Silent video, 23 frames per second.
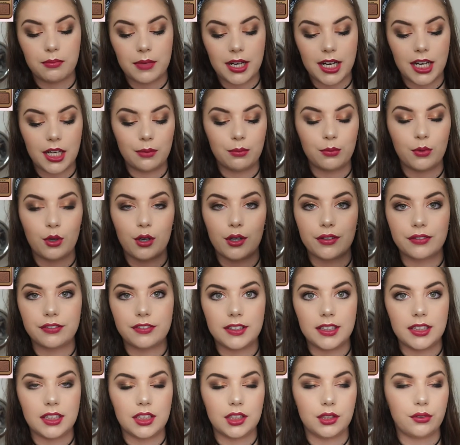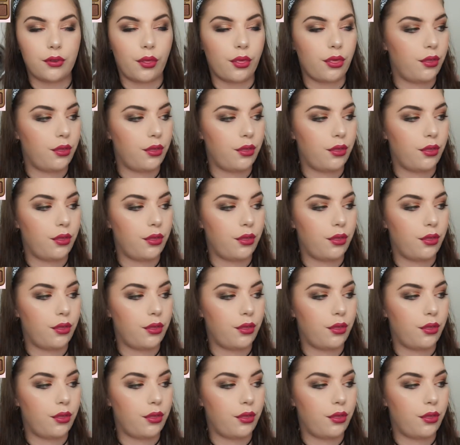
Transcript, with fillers: my Morphe